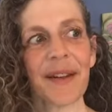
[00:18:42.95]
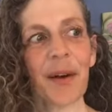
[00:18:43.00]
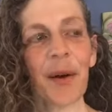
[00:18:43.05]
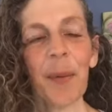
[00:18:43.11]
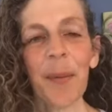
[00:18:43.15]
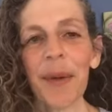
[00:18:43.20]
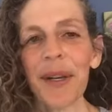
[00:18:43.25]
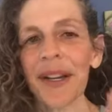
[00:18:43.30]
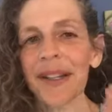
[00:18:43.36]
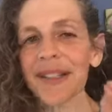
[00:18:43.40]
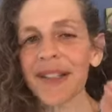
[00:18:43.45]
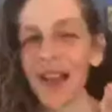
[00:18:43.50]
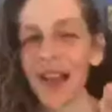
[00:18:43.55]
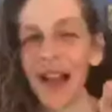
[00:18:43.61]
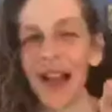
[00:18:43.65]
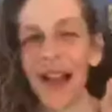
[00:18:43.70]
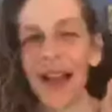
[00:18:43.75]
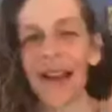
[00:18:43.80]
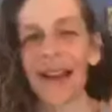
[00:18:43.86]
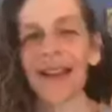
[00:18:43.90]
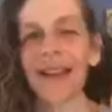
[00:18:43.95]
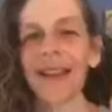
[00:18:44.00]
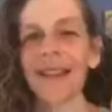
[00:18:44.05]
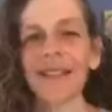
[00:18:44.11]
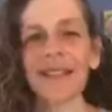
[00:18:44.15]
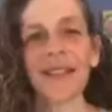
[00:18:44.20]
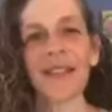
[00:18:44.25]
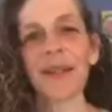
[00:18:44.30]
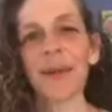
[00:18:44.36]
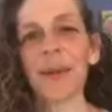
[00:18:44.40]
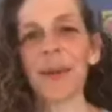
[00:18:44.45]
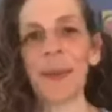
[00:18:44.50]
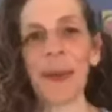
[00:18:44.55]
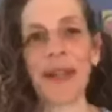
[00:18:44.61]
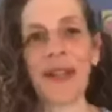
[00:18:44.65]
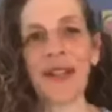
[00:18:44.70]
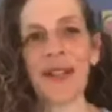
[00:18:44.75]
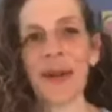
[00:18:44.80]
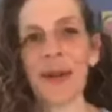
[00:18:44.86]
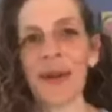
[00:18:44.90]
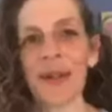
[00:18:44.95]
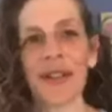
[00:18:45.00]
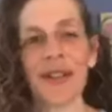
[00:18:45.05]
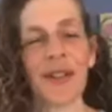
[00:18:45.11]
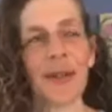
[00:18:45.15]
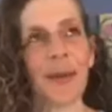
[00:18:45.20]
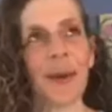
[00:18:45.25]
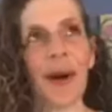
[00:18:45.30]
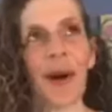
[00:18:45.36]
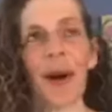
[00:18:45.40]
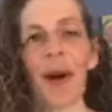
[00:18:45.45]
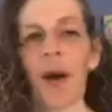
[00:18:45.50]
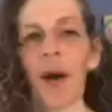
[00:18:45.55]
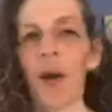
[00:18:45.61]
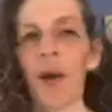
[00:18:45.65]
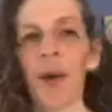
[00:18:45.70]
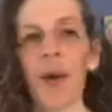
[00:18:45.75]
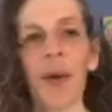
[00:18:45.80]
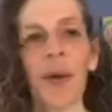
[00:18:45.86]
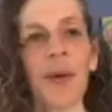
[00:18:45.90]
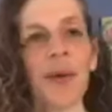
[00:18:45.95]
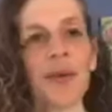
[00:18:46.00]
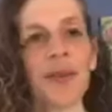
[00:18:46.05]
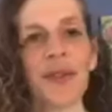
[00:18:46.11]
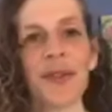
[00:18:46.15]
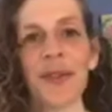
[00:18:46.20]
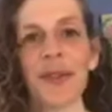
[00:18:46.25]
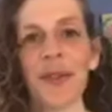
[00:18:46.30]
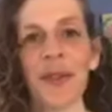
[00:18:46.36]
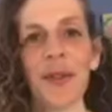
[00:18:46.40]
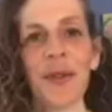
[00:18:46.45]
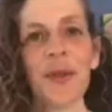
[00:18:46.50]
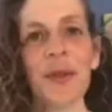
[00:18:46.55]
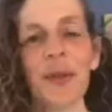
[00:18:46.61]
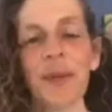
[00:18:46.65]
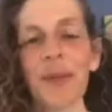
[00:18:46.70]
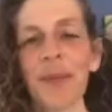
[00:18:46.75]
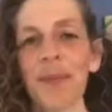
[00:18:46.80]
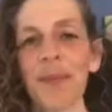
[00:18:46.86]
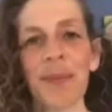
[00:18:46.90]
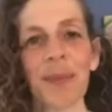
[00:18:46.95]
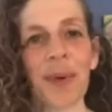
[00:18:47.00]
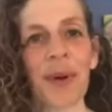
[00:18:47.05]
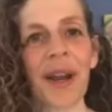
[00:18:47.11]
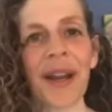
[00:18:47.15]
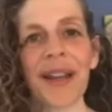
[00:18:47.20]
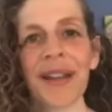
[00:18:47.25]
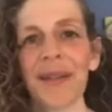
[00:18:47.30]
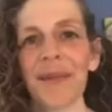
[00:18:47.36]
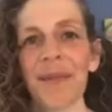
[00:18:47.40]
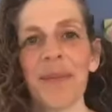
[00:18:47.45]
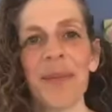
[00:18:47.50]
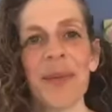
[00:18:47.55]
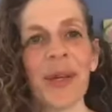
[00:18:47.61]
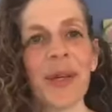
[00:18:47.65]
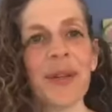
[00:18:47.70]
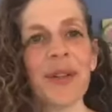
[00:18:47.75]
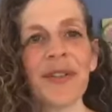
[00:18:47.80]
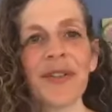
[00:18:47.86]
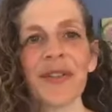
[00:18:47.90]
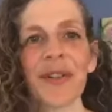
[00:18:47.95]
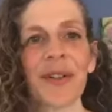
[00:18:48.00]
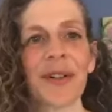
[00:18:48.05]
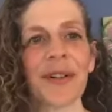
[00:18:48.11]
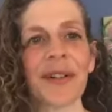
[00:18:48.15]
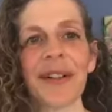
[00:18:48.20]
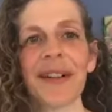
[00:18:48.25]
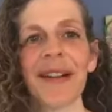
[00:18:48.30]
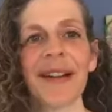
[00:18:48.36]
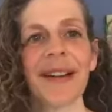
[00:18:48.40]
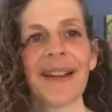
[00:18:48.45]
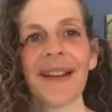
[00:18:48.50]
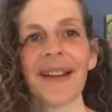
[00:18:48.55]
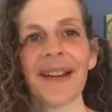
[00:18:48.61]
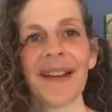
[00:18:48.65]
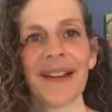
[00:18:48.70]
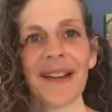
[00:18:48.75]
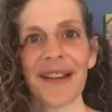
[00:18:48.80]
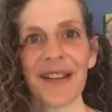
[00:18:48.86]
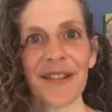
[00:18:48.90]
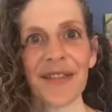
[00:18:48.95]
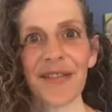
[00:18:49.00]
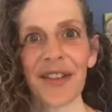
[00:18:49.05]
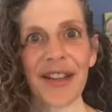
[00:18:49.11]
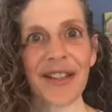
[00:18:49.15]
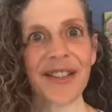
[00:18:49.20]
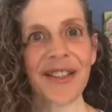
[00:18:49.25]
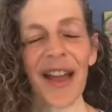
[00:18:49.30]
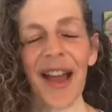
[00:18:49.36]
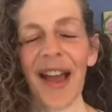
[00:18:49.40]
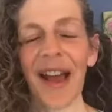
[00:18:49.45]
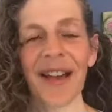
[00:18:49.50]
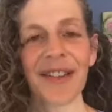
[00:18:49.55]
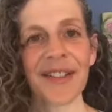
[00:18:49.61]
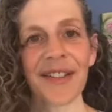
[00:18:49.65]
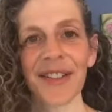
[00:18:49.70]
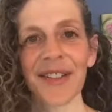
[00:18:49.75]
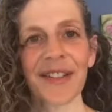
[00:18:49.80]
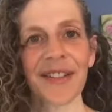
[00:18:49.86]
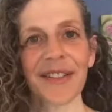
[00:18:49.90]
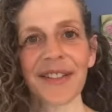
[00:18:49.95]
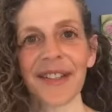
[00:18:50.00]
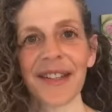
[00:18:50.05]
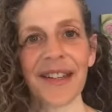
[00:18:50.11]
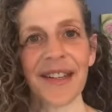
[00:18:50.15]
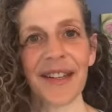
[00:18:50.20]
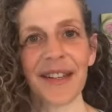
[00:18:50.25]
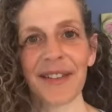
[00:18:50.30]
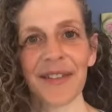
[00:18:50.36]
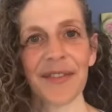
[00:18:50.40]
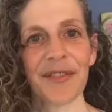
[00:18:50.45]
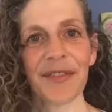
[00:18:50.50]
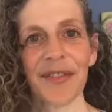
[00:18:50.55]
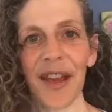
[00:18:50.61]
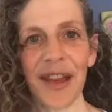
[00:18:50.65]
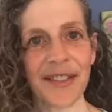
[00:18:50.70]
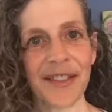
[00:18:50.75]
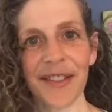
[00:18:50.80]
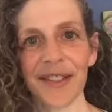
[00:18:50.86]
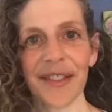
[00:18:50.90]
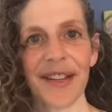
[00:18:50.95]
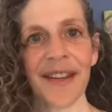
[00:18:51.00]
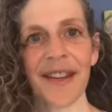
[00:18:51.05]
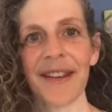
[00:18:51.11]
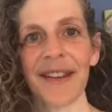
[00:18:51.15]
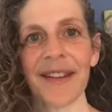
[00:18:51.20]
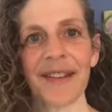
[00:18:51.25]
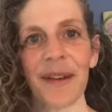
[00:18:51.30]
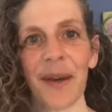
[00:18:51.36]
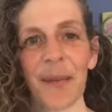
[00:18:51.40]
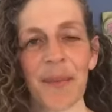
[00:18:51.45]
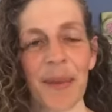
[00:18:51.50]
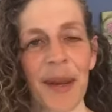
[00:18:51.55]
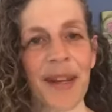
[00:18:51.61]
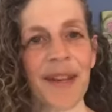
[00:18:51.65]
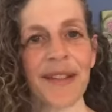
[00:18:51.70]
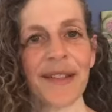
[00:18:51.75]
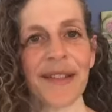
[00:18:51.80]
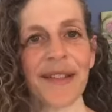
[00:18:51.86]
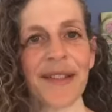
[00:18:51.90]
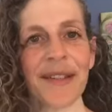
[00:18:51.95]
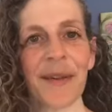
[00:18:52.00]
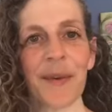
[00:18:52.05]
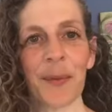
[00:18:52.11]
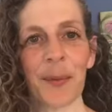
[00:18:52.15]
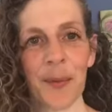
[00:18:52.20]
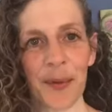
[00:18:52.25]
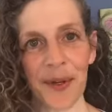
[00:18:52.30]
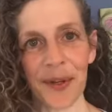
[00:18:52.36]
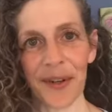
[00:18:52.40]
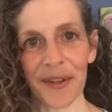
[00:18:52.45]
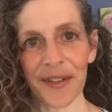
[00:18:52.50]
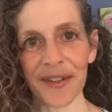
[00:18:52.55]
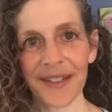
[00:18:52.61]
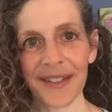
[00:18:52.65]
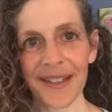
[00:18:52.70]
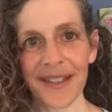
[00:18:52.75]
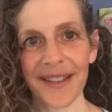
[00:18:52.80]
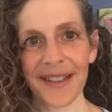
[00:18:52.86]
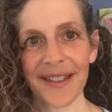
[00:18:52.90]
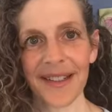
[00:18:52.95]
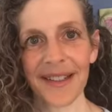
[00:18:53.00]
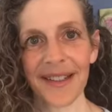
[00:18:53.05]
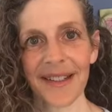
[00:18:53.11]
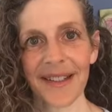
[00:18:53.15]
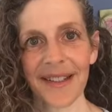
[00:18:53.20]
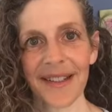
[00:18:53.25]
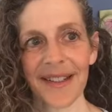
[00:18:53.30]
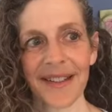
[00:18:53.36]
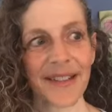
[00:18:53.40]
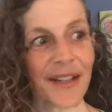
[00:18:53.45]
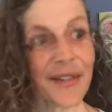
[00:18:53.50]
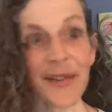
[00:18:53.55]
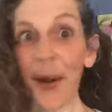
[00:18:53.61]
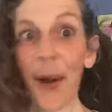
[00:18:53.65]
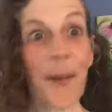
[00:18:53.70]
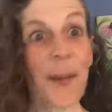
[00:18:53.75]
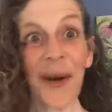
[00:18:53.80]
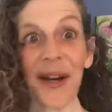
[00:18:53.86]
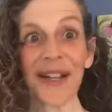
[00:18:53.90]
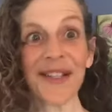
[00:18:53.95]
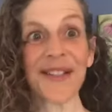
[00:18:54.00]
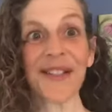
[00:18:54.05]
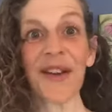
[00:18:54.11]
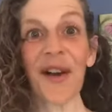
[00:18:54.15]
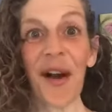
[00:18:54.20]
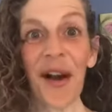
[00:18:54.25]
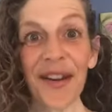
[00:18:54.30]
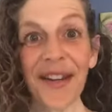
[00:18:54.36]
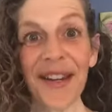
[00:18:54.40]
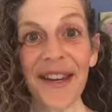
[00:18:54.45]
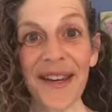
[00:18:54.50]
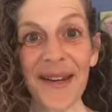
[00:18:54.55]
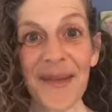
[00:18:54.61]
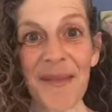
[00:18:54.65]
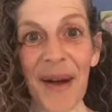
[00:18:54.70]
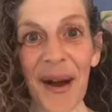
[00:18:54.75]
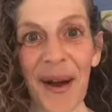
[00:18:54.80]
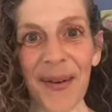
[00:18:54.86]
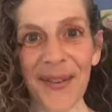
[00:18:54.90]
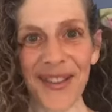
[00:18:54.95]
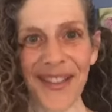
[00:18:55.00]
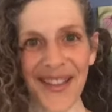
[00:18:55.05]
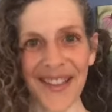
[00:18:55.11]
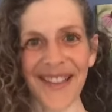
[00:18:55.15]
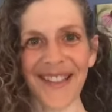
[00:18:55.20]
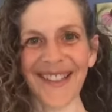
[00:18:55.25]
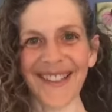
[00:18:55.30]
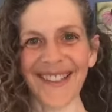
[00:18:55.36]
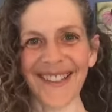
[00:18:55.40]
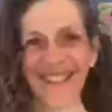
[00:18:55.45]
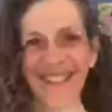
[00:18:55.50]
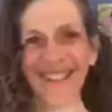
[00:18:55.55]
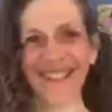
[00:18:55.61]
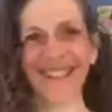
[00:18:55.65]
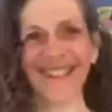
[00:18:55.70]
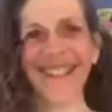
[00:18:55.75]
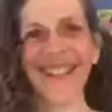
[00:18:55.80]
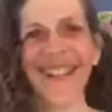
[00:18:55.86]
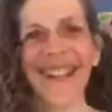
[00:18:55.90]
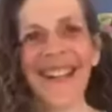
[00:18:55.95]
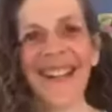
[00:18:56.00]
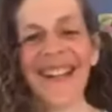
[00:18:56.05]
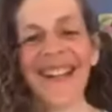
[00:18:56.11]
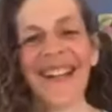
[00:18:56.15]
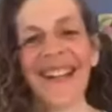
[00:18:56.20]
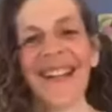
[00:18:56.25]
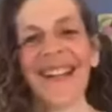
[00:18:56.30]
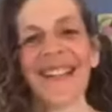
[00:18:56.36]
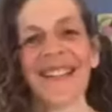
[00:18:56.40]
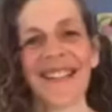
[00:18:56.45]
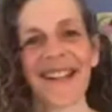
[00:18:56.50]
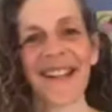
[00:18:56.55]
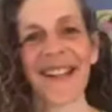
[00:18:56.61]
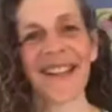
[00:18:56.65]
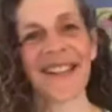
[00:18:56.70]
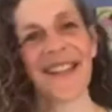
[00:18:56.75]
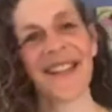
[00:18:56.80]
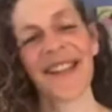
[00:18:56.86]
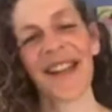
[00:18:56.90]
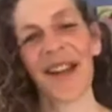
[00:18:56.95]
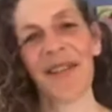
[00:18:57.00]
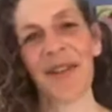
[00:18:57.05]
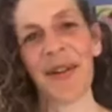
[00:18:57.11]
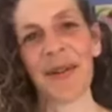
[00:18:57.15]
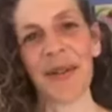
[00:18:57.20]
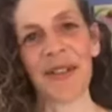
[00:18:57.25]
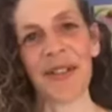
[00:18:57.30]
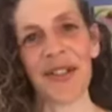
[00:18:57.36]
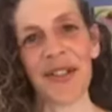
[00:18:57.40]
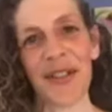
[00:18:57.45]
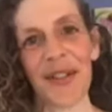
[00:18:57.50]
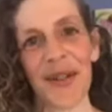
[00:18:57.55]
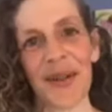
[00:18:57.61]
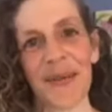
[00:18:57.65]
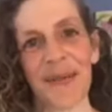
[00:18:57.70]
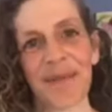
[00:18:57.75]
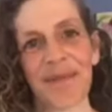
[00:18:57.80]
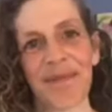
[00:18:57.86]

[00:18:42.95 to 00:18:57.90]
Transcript: open a tiny little window into a whole new, bright, beautiful, fantastically fascinating, amazing world that no one is talking about, that I think everyone should know.